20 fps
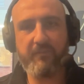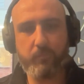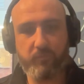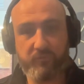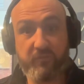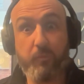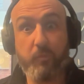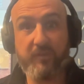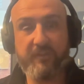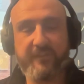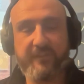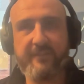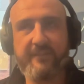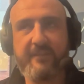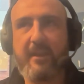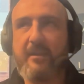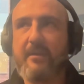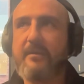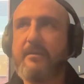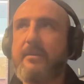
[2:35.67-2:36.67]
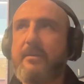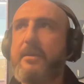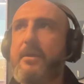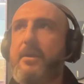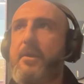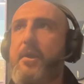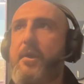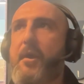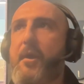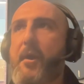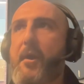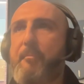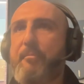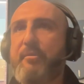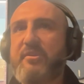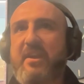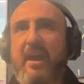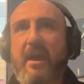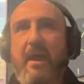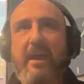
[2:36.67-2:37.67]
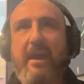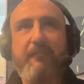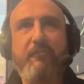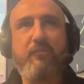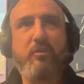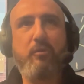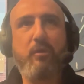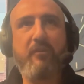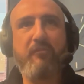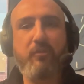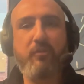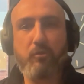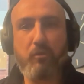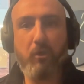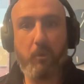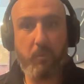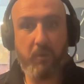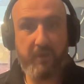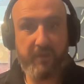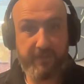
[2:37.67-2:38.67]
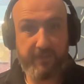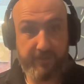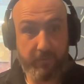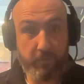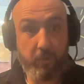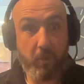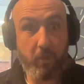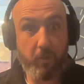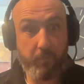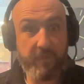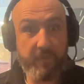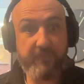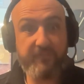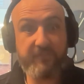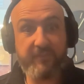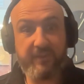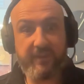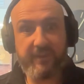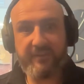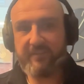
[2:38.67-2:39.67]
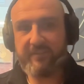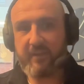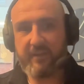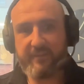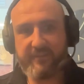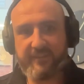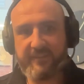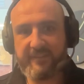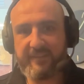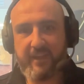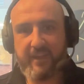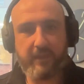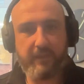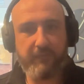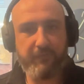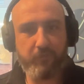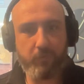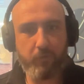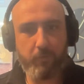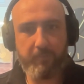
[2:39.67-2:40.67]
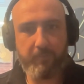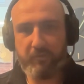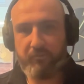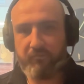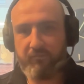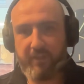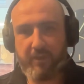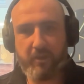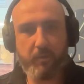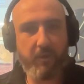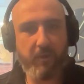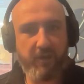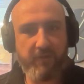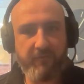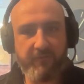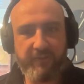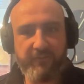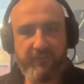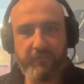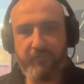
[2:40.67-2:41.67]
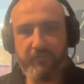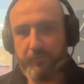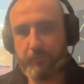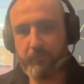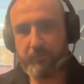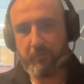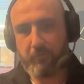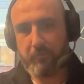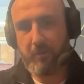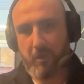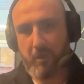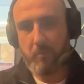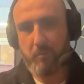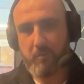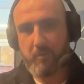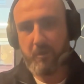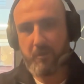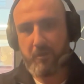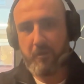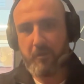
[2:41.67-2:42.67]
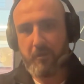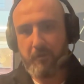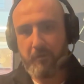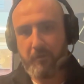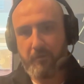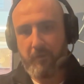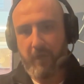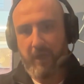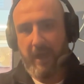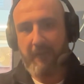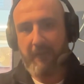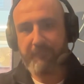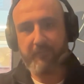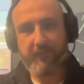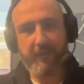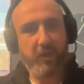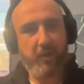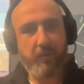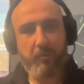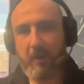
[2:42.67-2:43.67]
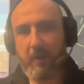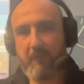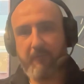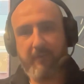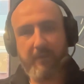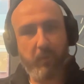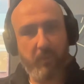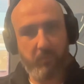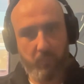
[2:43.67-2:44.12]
to what extent. But yeah, if you're not working in e-commerce, and it's, as I say, if you're measuring inquiries, you still don't know after that inquiry